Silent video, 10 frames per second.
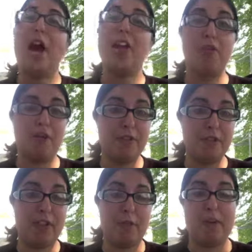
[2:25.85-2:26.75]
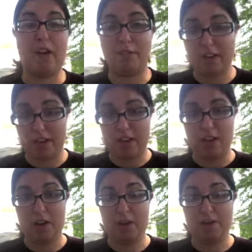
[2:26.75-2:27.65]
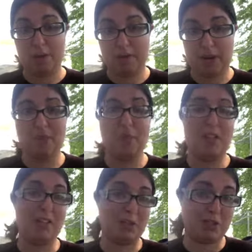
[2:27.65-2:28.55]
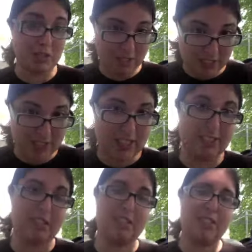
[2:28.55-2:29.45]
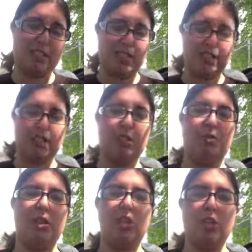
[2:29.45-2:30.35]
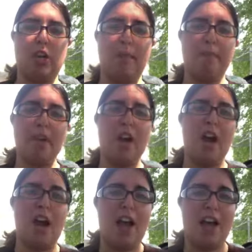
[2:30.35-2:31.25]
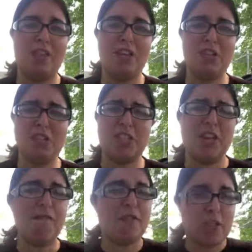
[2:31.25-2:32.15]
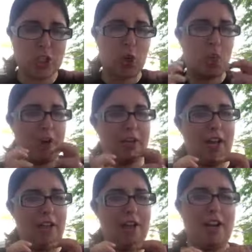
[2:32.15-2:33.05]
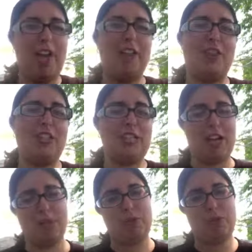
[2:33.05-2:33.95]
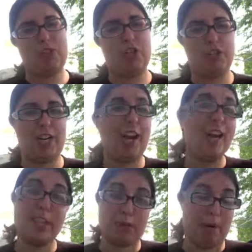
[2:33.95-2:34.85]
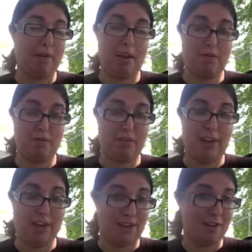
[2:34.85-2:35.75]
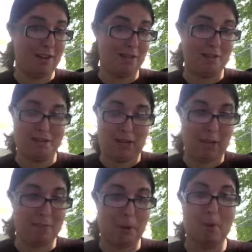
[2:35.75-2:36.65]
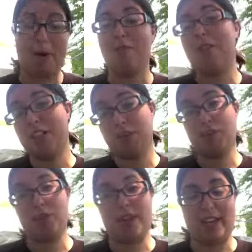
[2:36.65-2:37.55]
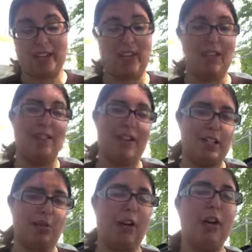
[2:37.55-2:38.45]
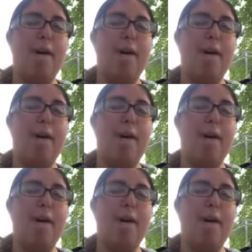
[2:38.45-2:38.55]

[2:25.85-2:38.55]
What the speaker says: I love the development of Gabriel and Cecily's relationship, and they fit so well together, and I thought that was really interesting. I didn't expect that to like it in the second book, but I really grew to like it in the last book.